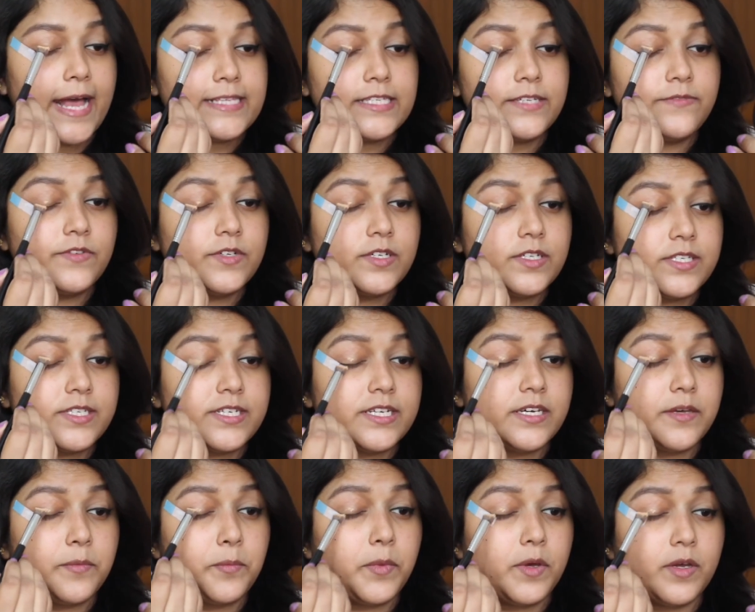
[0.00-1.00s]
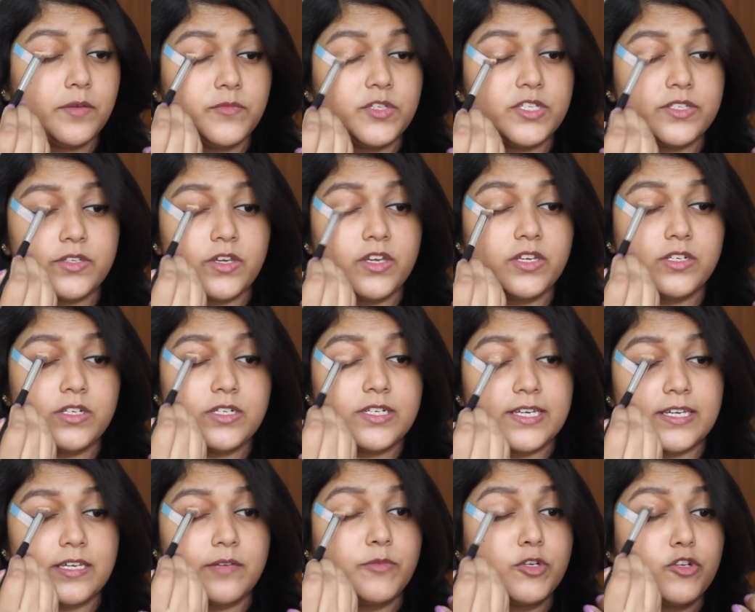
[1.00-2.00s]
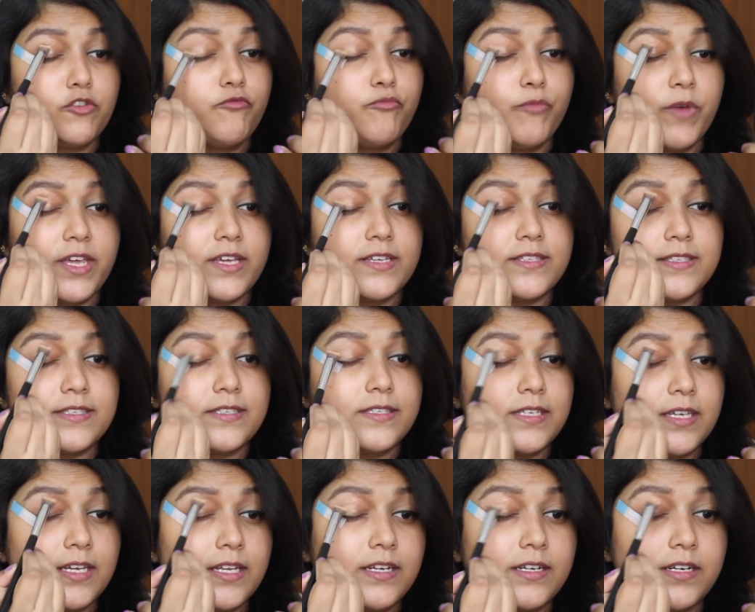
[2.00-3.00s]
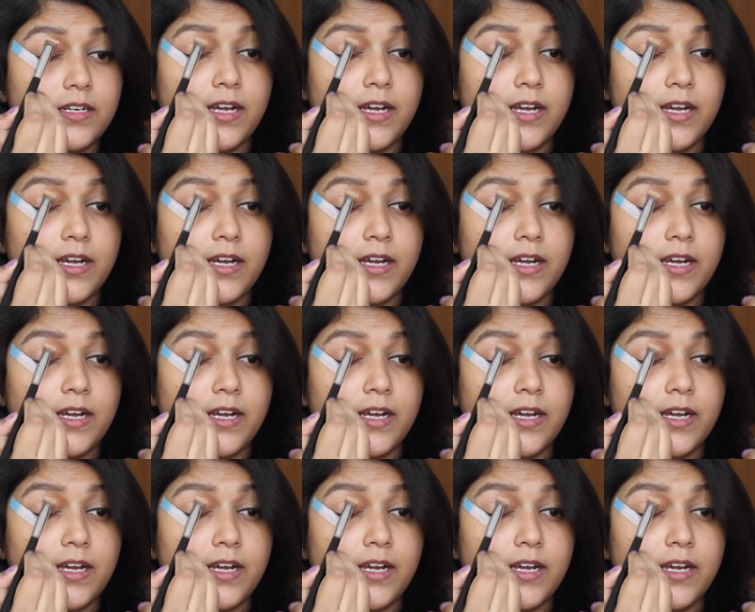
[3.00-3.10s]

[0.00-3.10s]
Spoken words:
As a first step, I'm just going to take a bit of my concealer